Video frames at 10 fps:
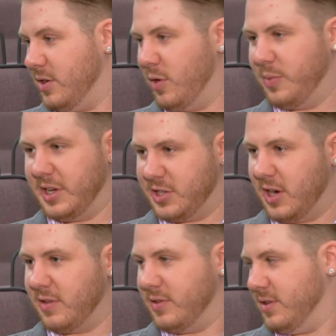you know, a big
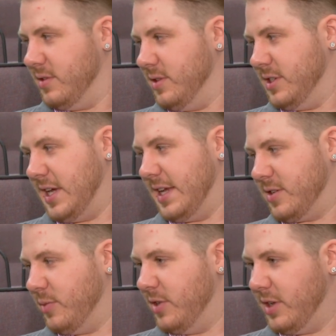chunk of the, the jazz
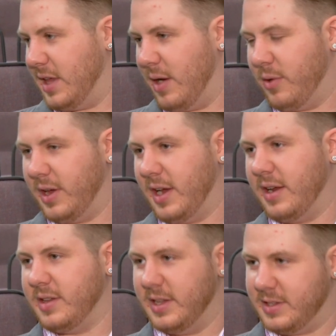community that way. And
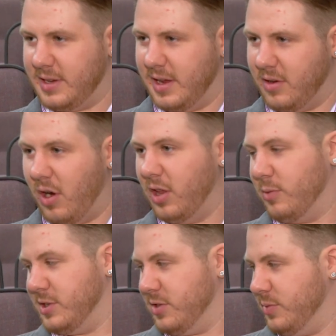it, it's all
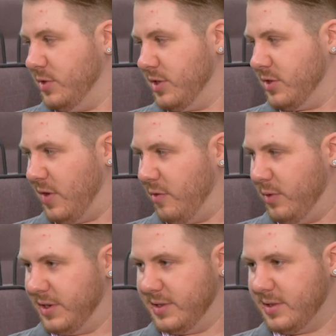original music, so
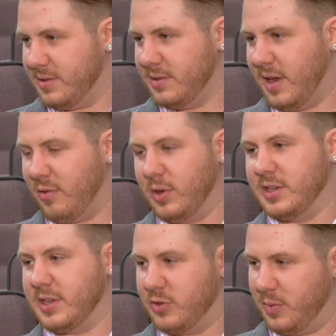everyone is everyone
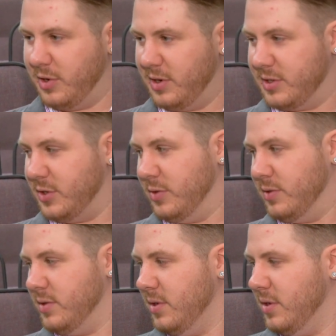has contributed a
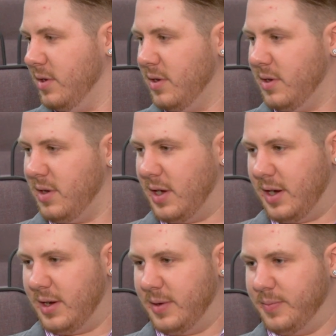tune.
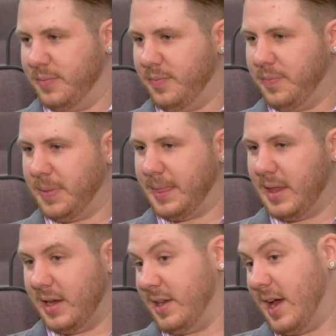Um,
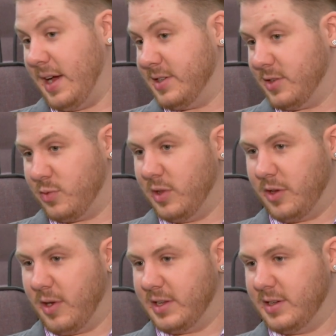and yeah, it's just really
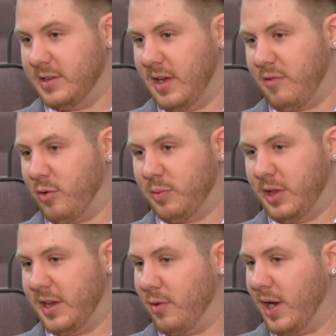great to hear everyone
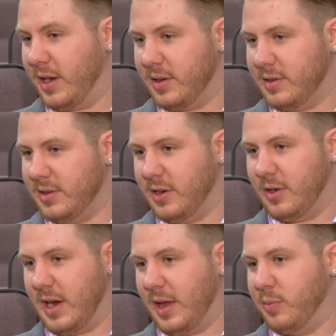played great, you know.
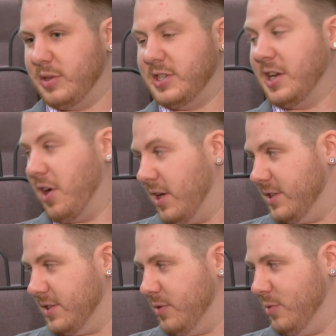And I had been sitting on
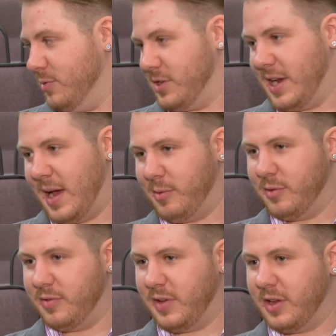it to see what was going to happen
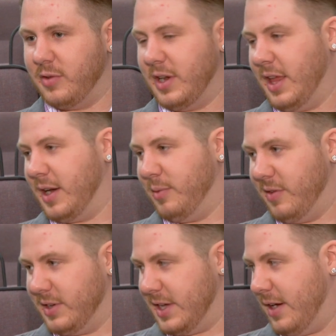with the venue, and now that I'm
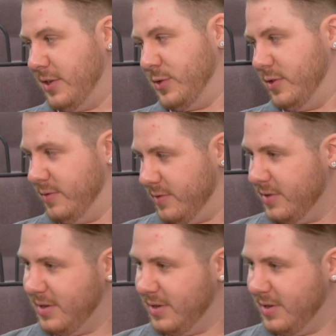leaving town, I sort of